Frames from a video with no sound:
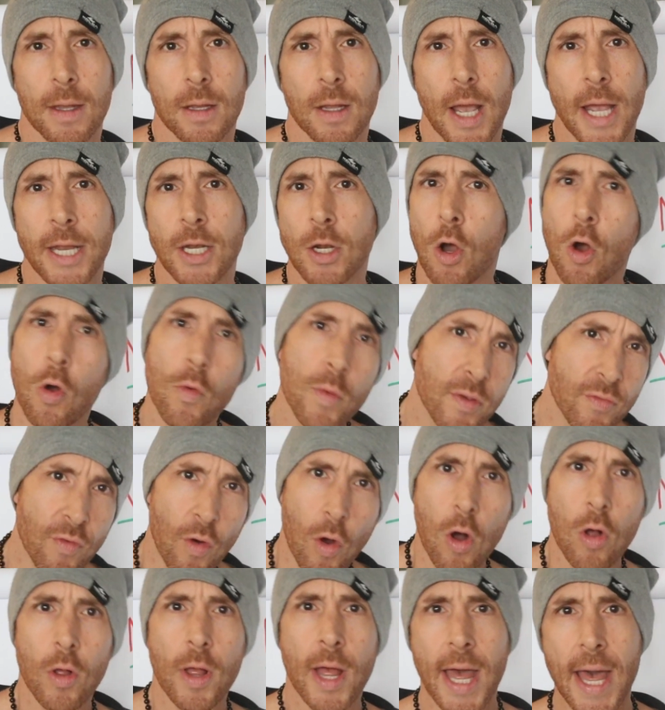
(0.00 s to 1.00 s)
I know we've
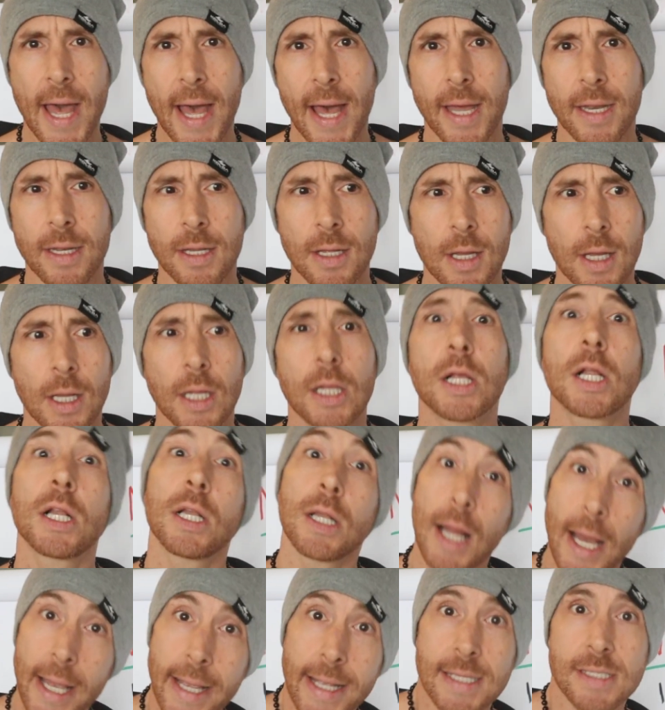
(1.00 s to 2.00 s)
all had
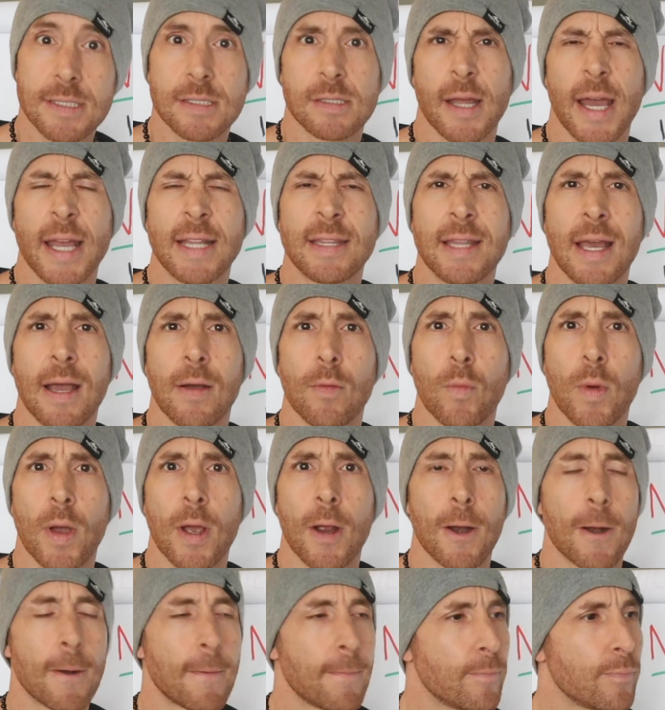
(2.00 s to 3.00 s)
clients like that
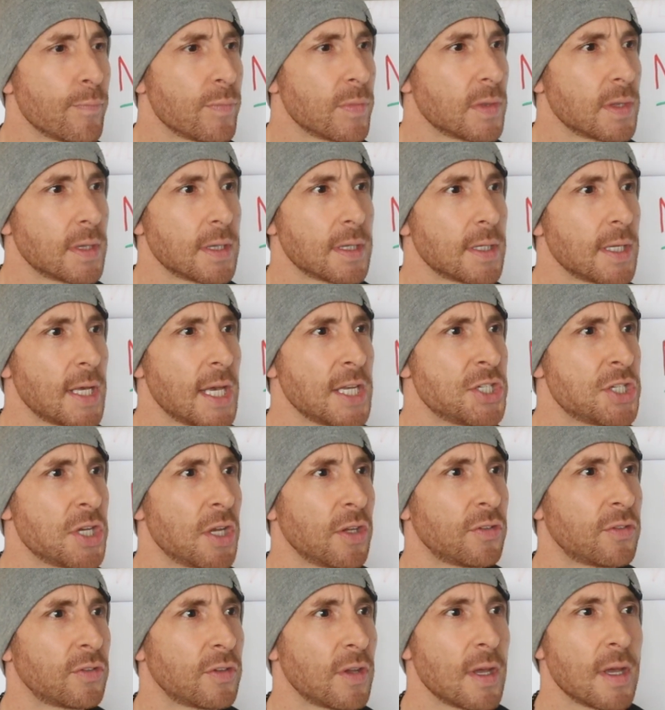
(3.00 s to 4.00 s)
where it
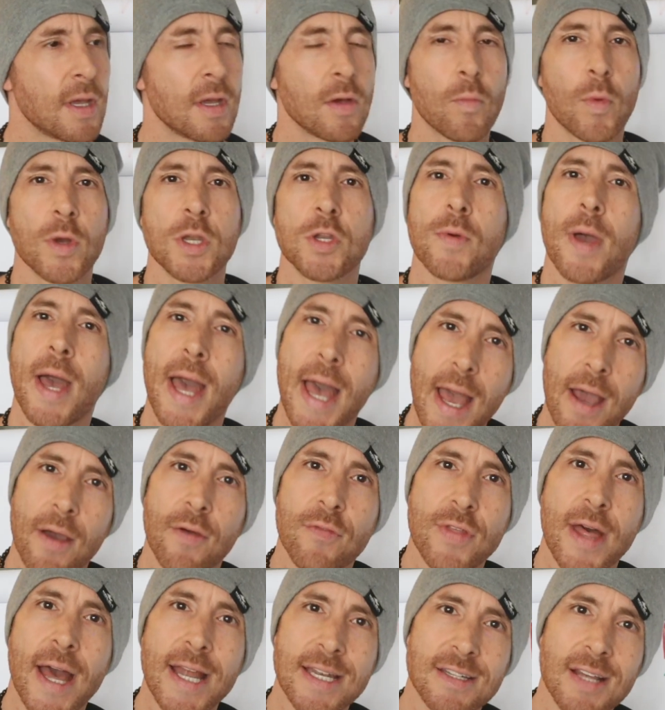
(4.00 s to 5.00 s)
just, when you
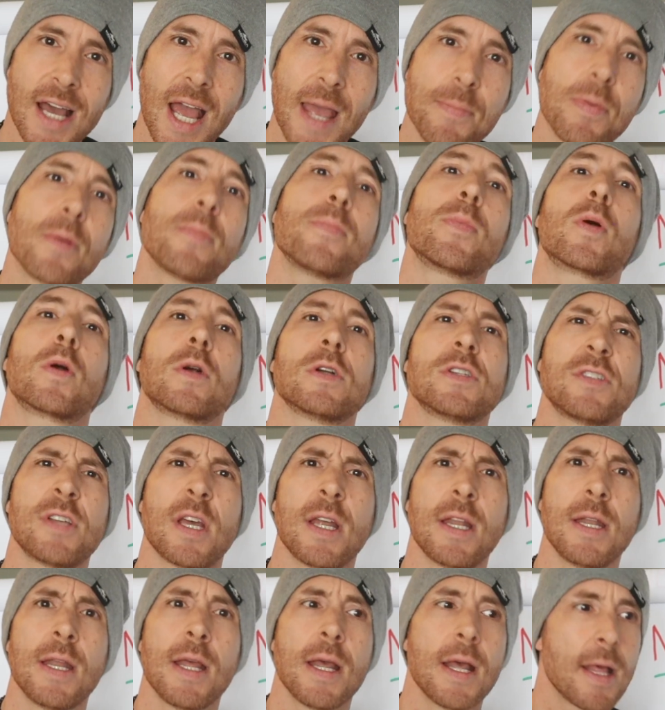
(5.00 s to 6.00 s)
have that type of
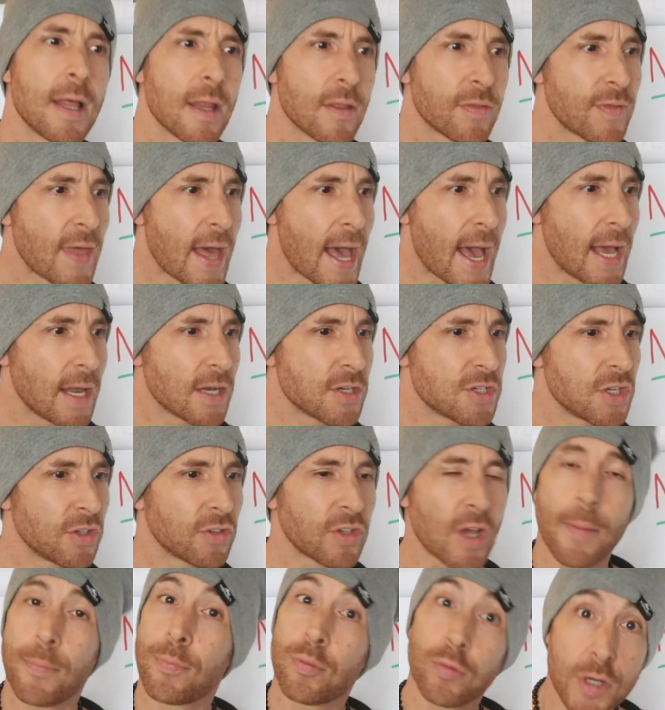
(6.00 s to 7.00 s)
person that
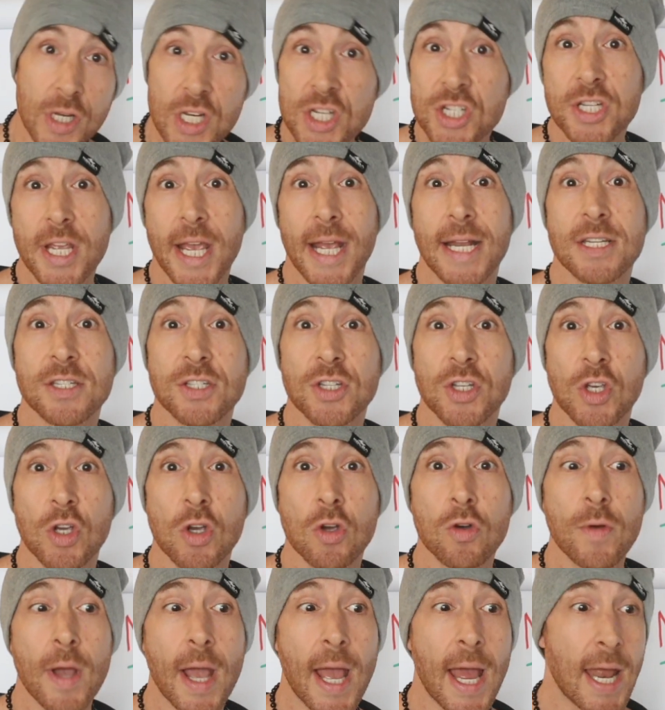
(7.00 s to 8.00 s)
just appreciates
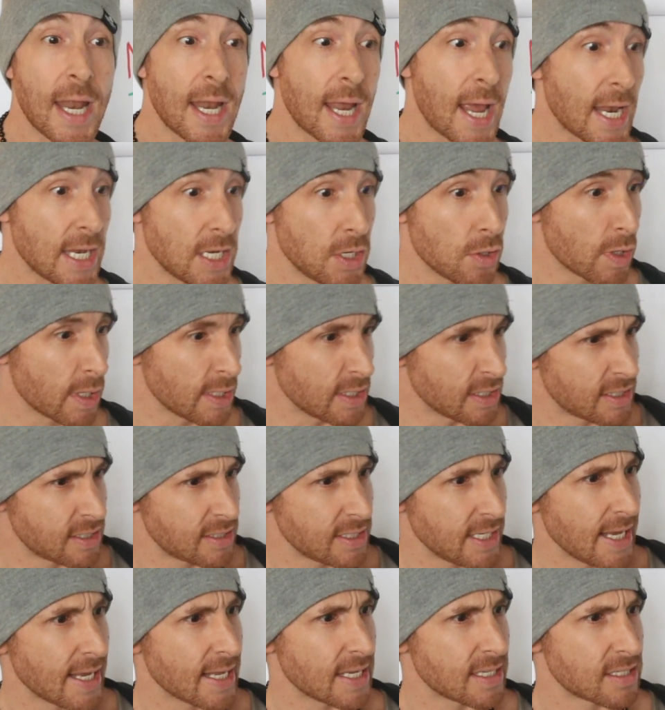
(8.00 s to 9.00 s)
you and you can
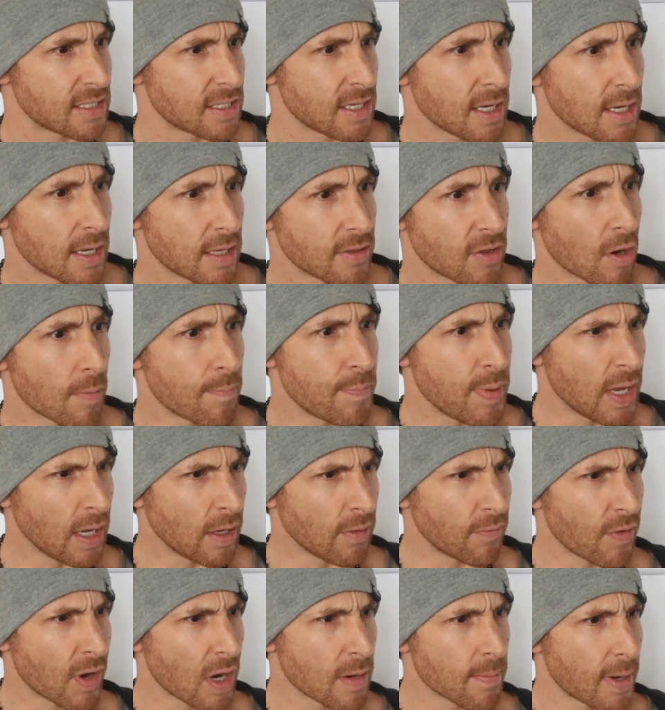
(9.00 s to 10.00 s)
see they're
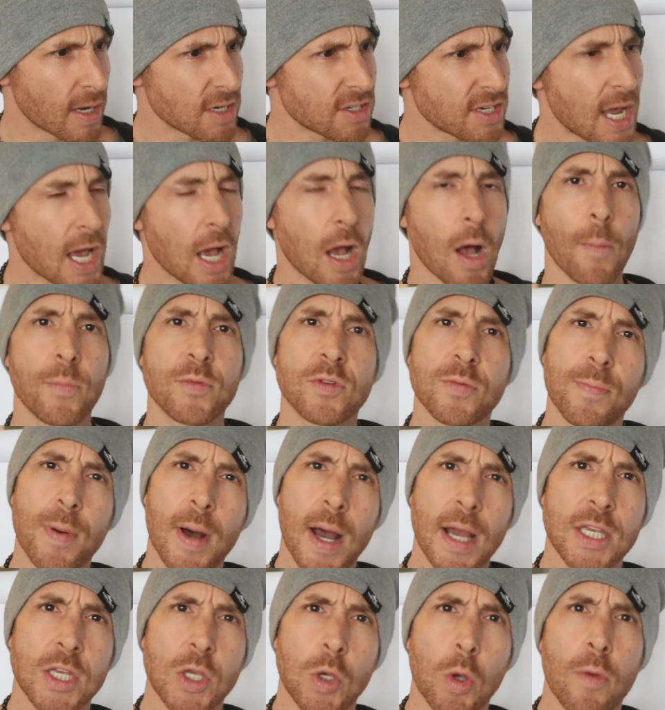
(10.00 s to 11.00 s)
being very much helped
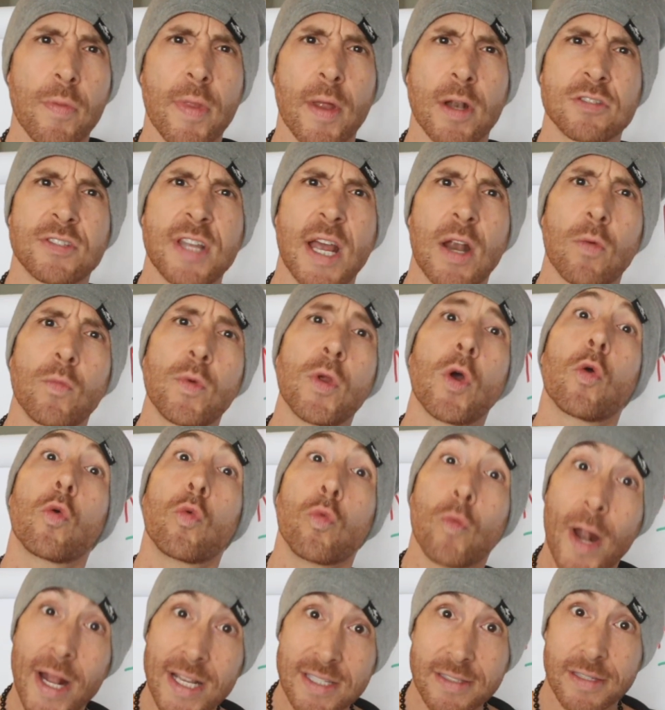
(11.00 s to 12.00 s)
by you and there's that real
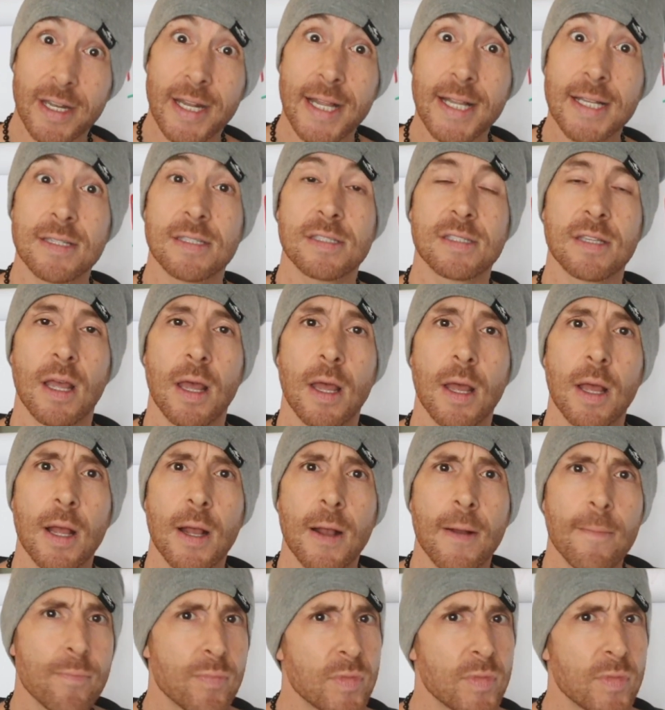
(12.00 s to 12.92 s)
resonance.